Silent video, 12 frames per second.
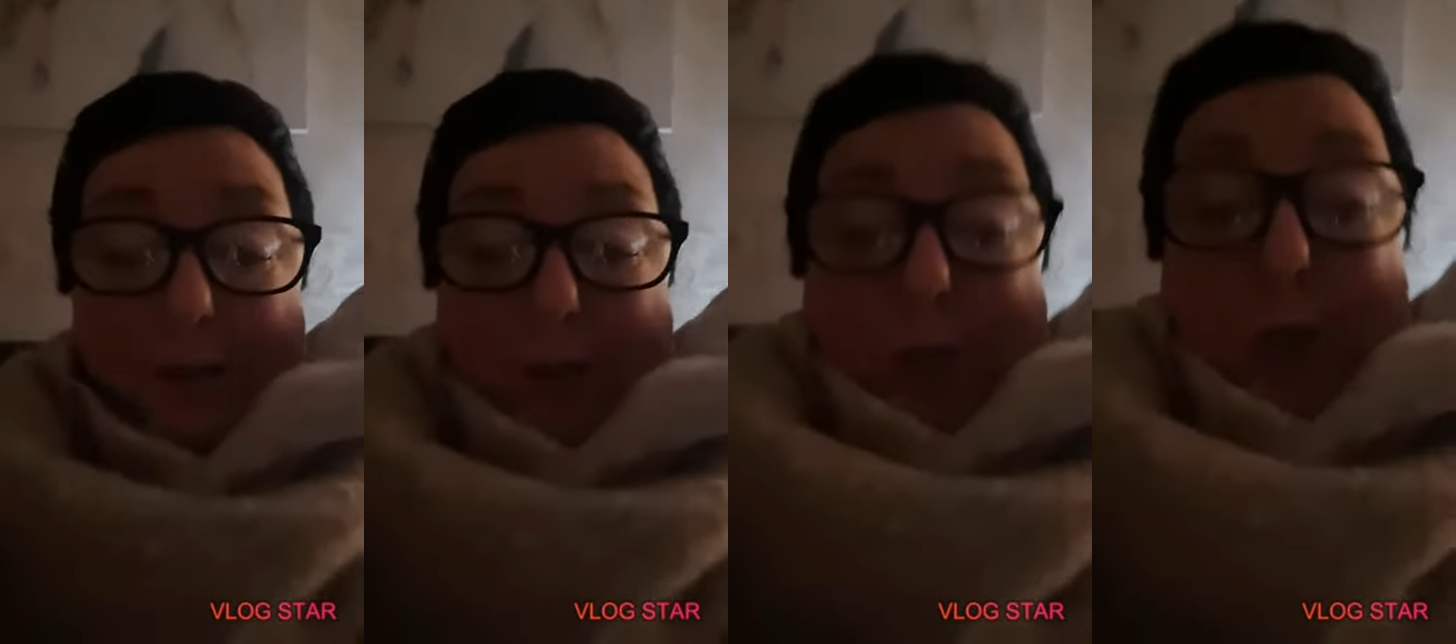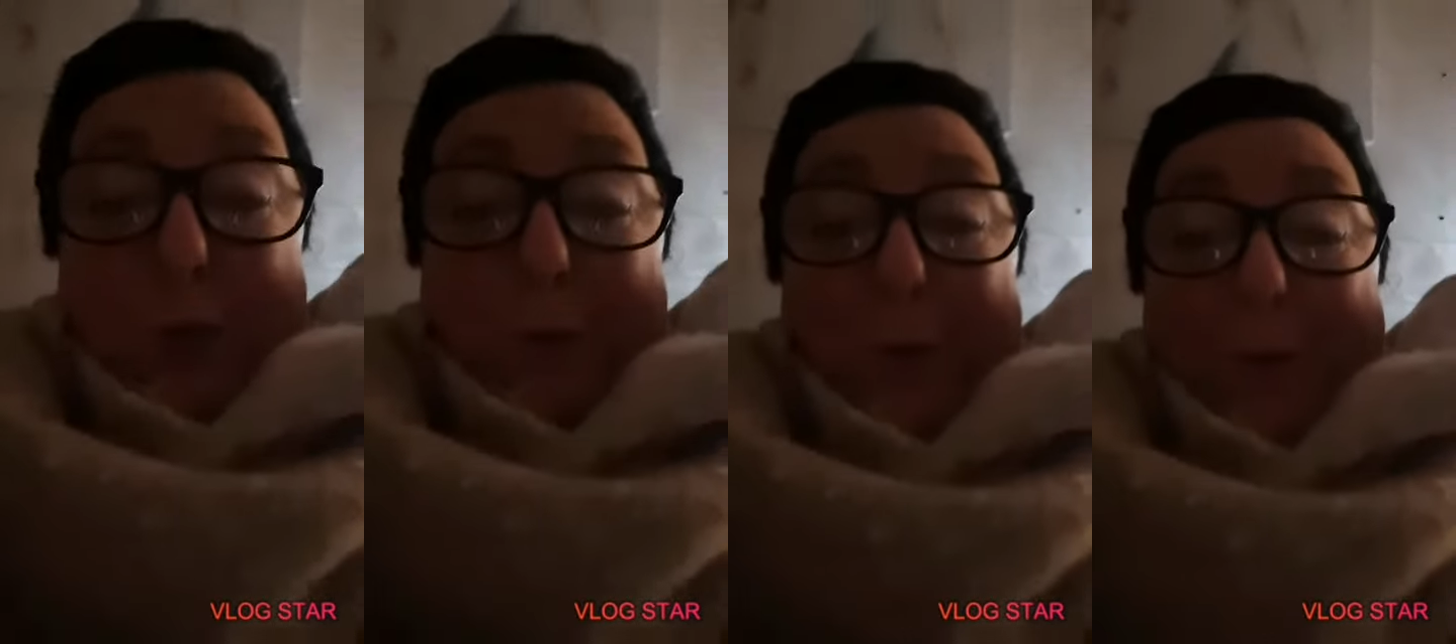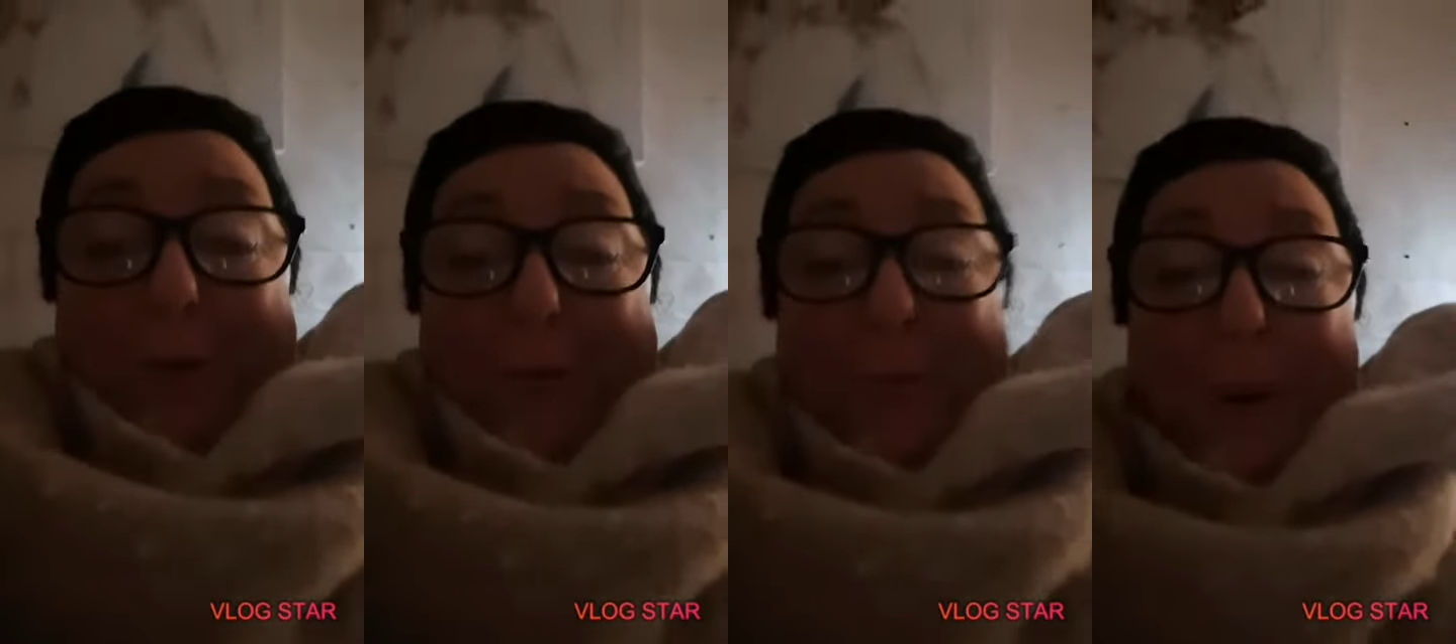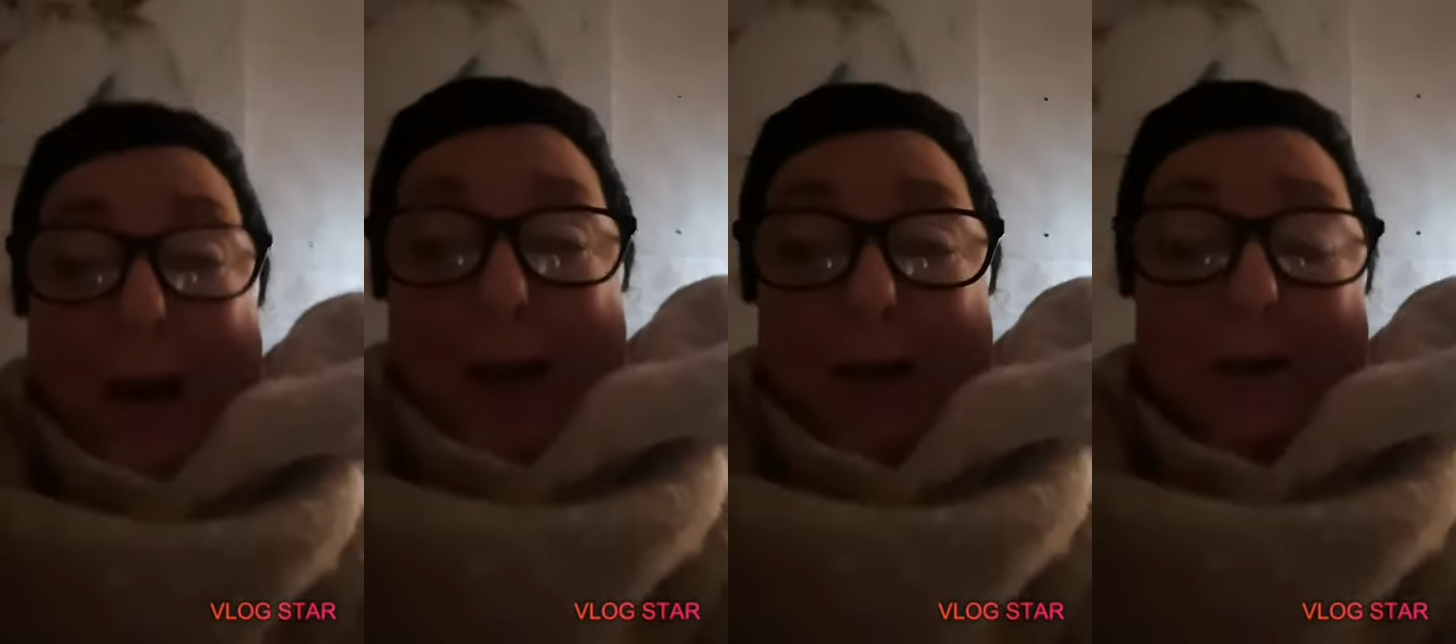just show you what
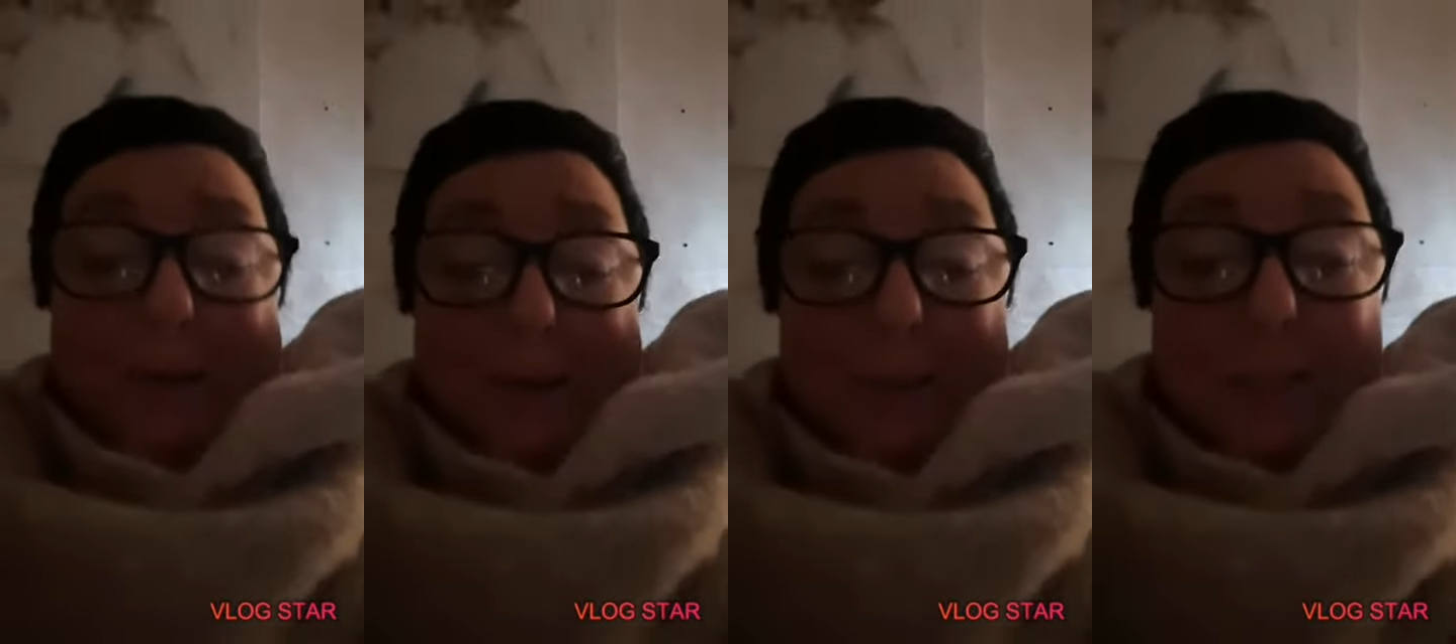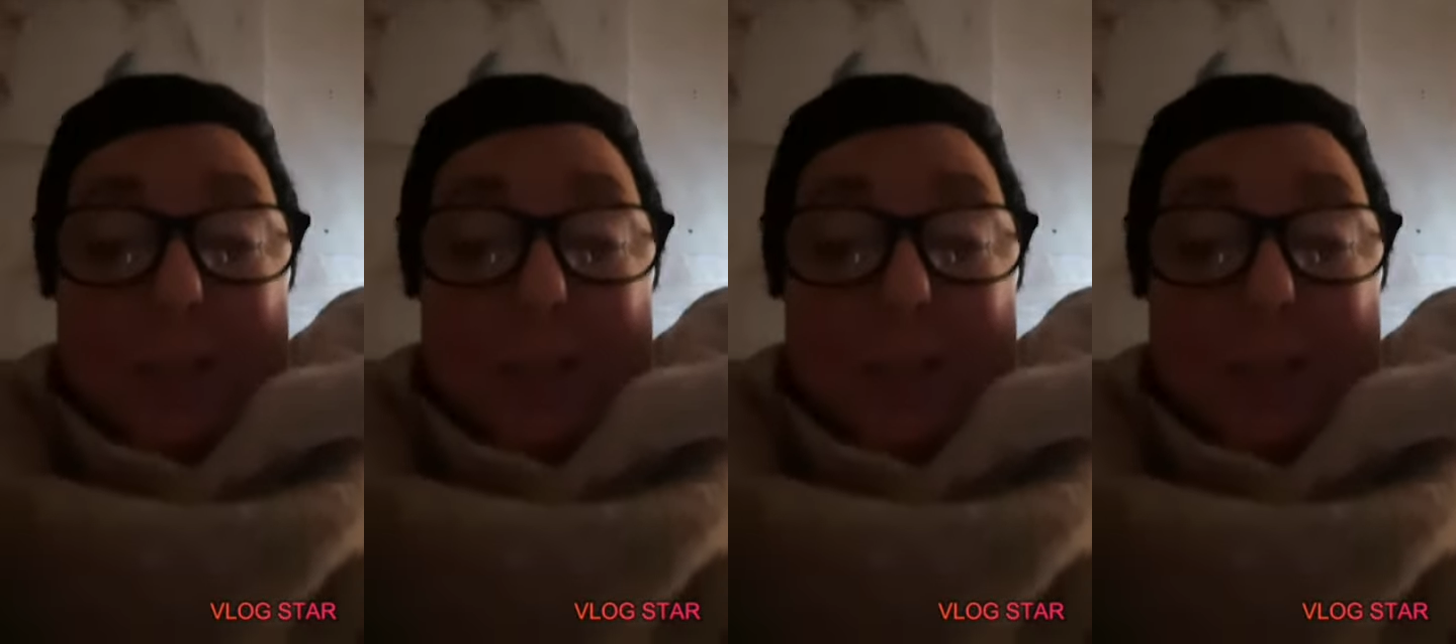Peg looks like.